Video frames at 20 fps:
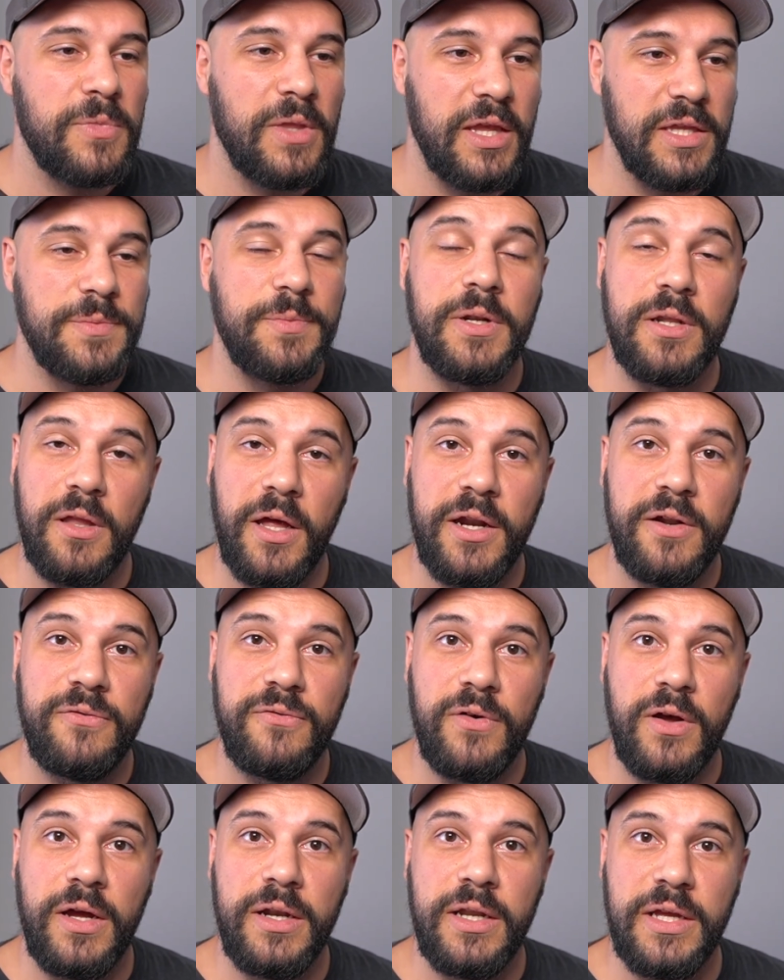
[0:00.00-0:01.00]
It's been a lot of
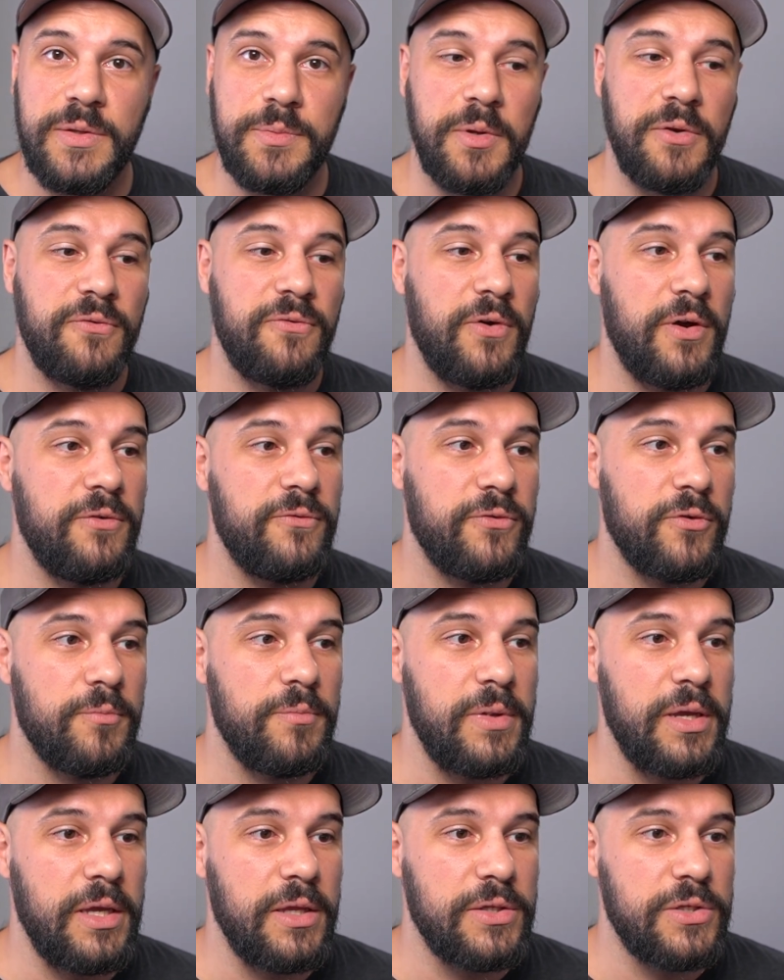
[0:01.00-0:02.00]
fun. It's been fun for
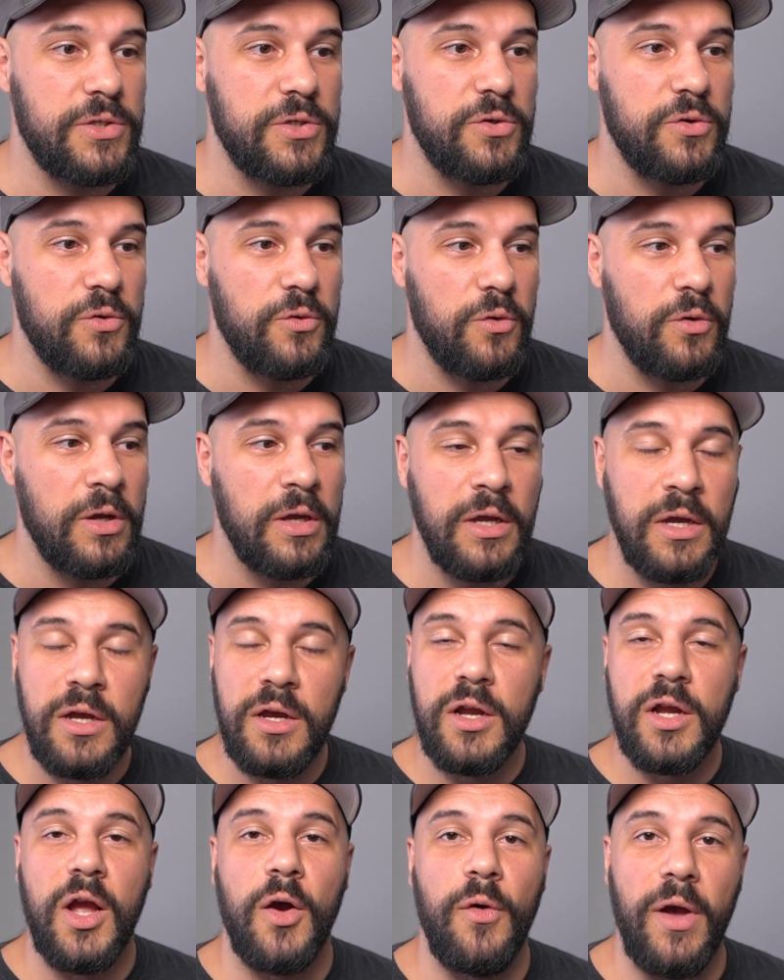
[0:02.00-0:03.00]
me to
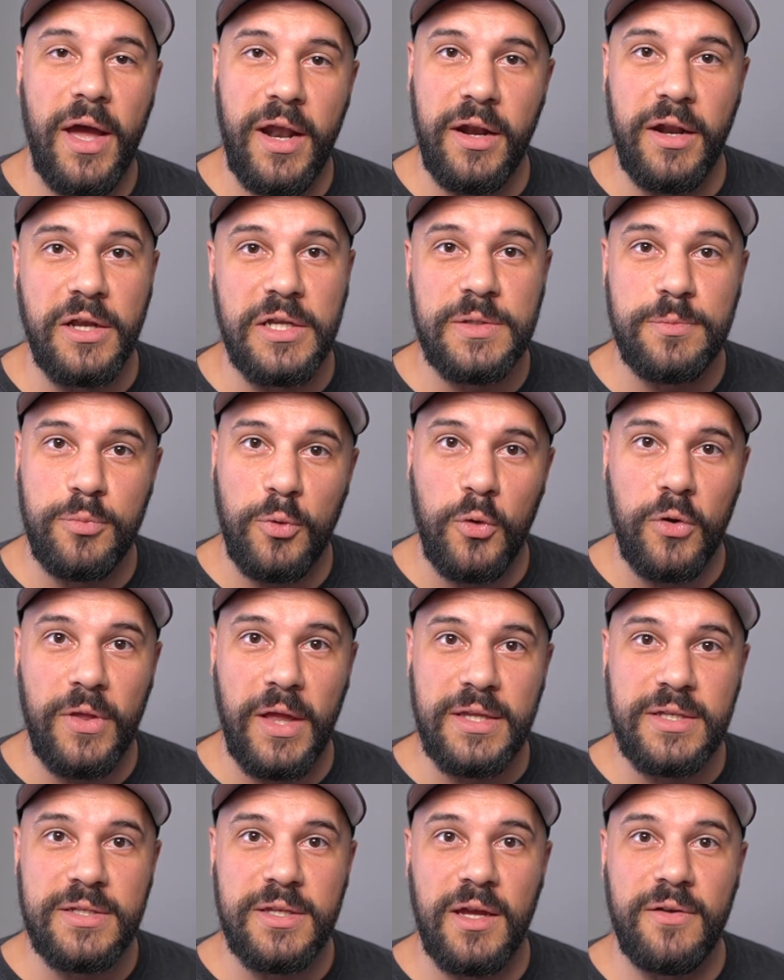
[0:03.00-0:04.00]
go ahead and explore
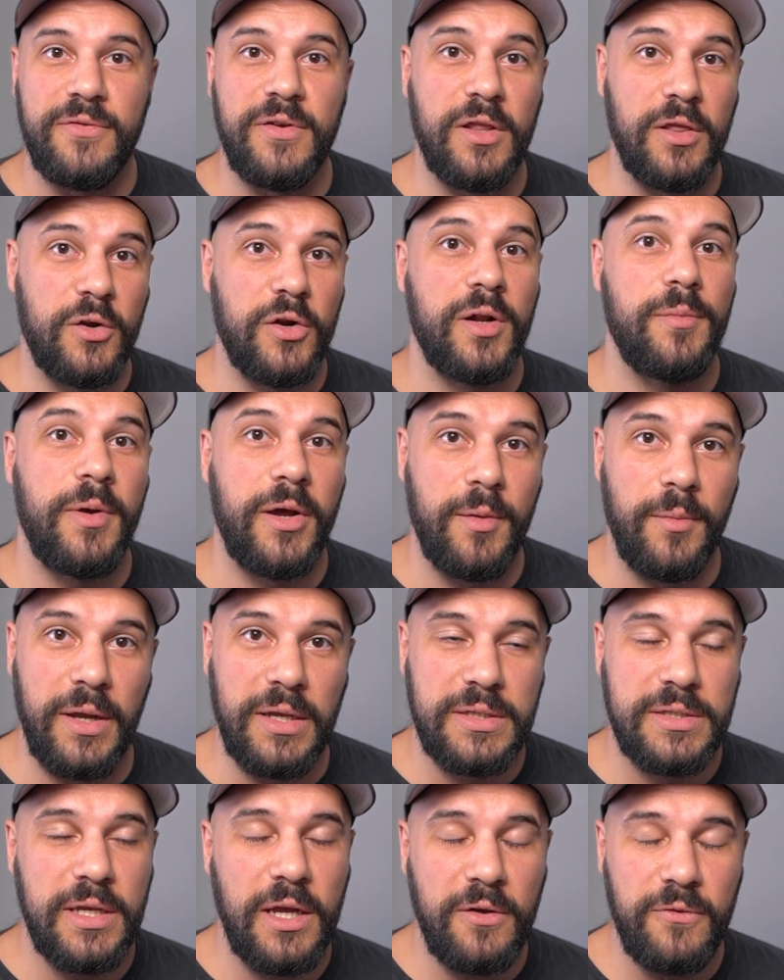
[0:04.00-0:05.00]
that stuff and learn about it
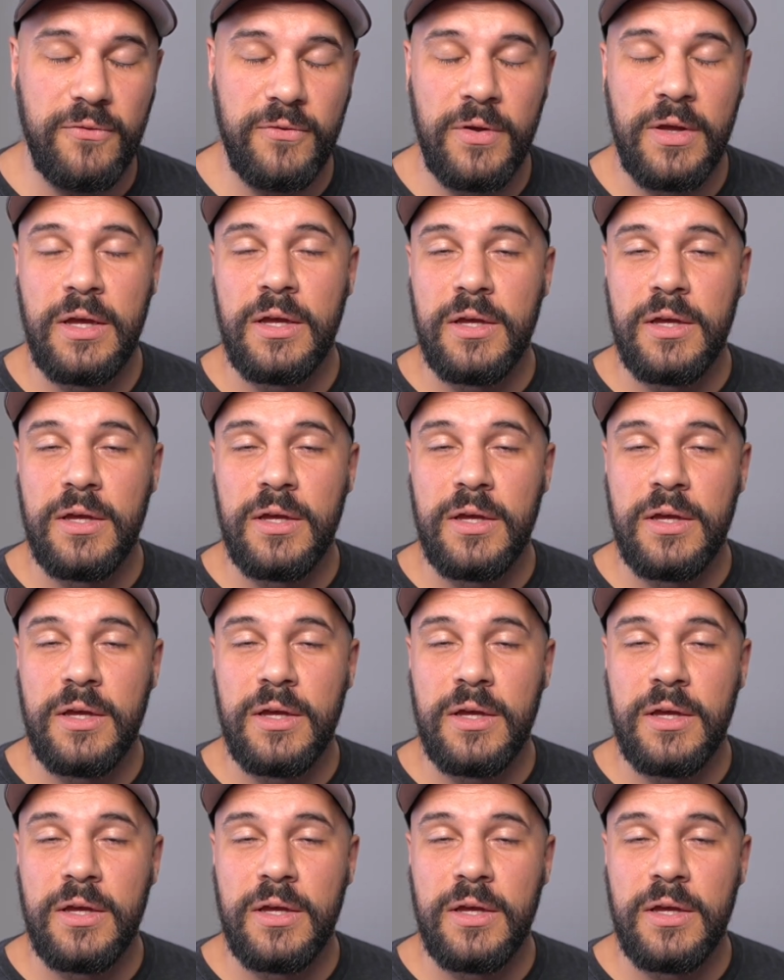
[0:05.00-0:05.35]
myself.